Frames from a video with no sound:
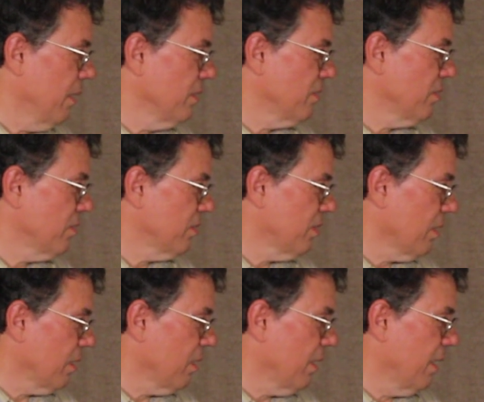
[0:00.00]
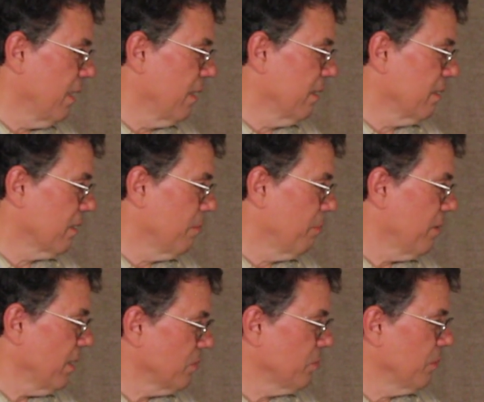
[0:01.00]
subtle and
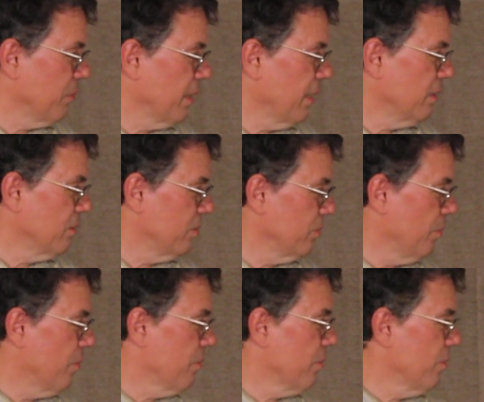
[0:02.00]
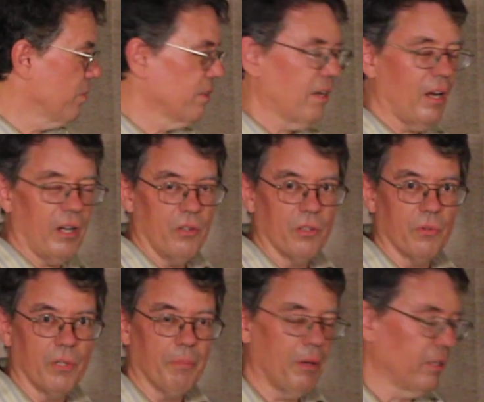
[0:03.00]
complex when we get into third and higher
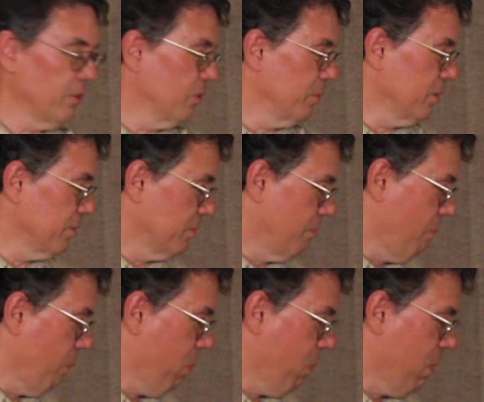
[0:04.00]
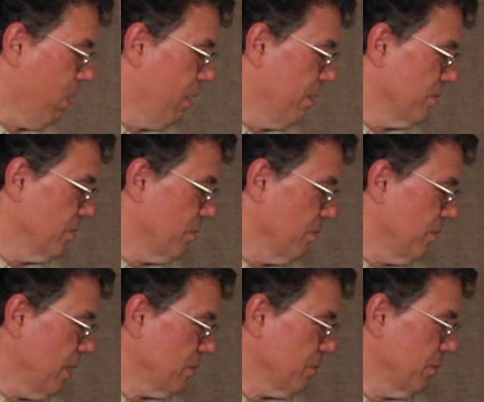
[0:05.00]
degree polynomials. So
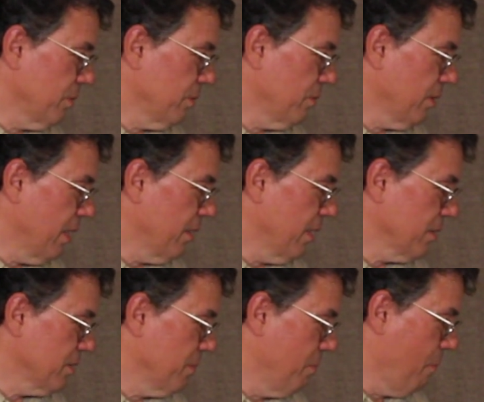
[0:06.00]
that's what we're going to look at next.